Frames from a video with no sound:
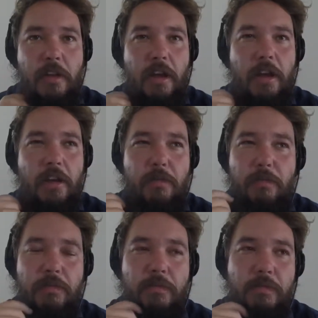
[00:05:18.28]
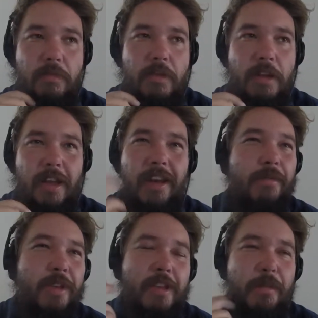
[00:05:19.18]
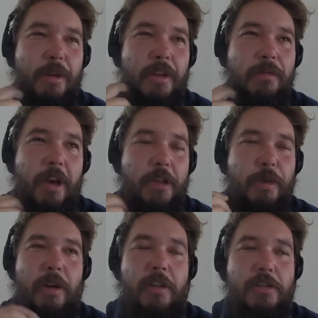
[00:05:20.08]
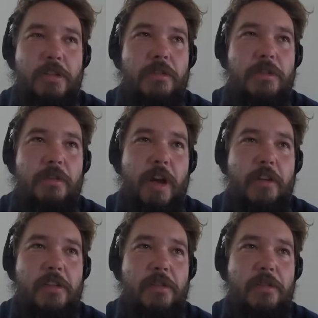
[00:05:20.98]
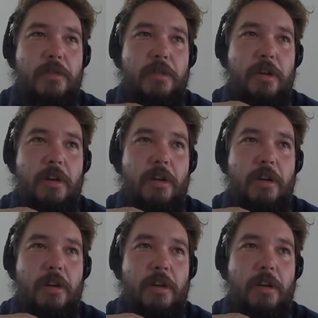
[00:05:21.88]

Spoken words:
And I mean, typically in my experience too, is you had to